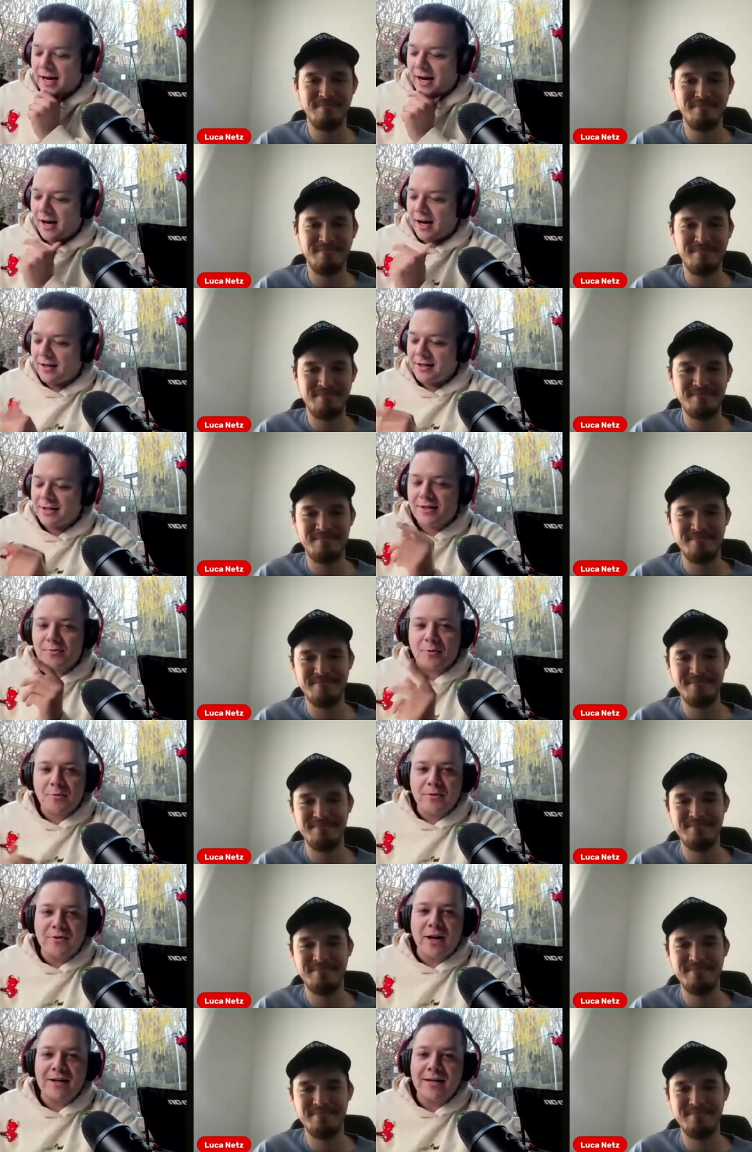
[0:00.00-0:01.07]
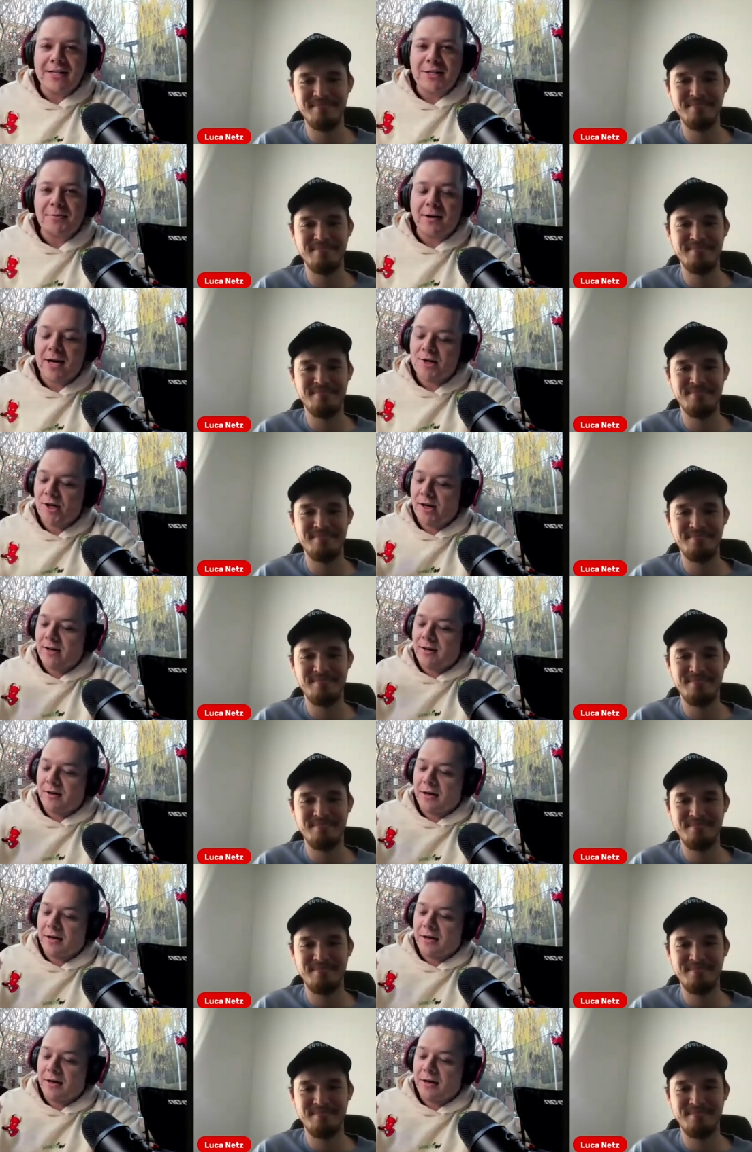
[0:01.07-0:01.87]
Speaker 1: Uh, listen, we're moving on to inspiration.